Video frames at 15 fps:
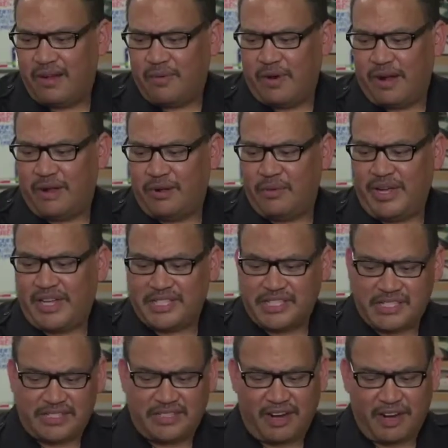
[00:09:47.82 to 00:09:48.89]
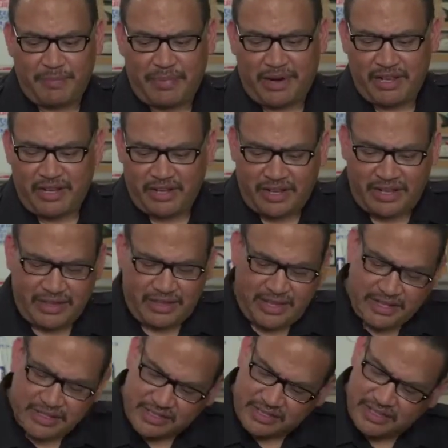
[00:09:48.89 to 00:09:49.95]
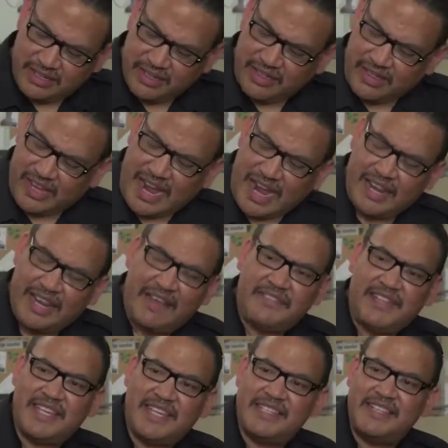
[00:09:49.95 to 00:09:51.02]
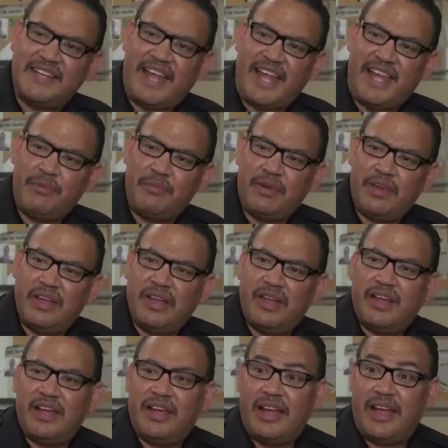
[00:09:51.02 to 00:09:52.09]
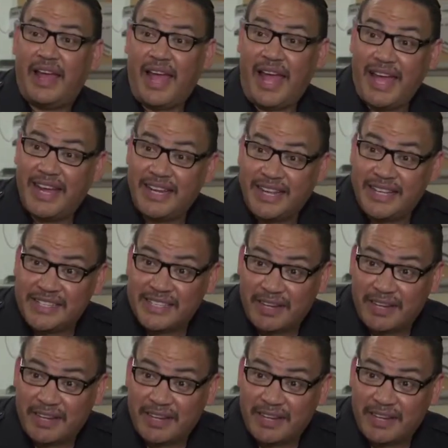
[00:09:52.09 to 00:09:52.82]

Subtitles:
Well, we can start by looking at this. The guy left his name and his